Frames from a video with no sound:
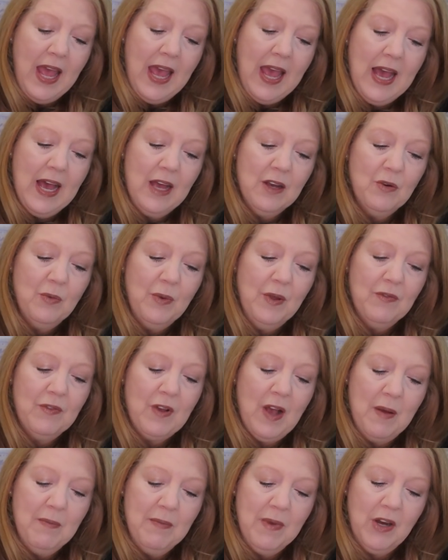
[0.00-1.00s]
And we've
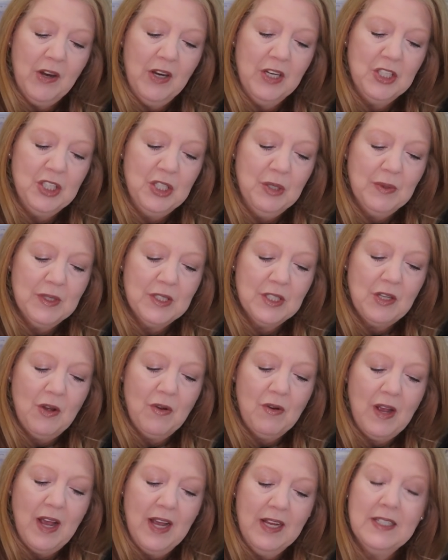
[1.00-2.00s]
got Mary. She was
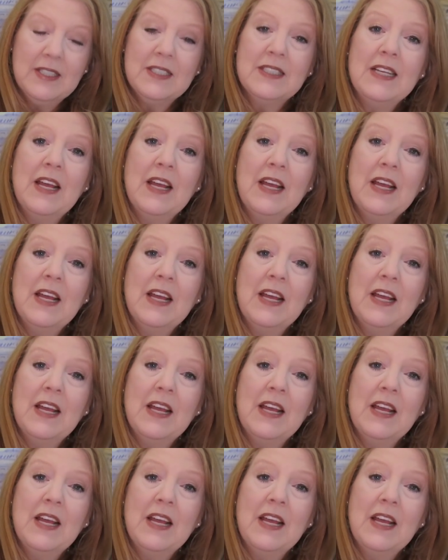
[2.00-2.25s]
so kind to